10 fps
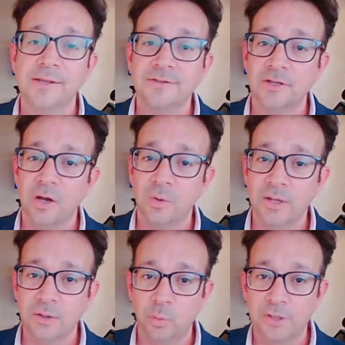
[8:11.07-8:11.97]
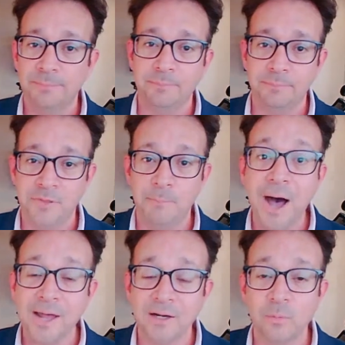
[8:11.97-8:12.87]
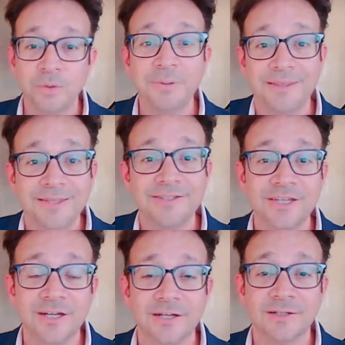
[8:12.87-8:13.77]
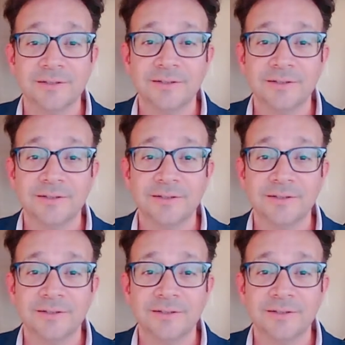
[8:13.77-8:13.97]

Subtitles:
so the bottom would be this year.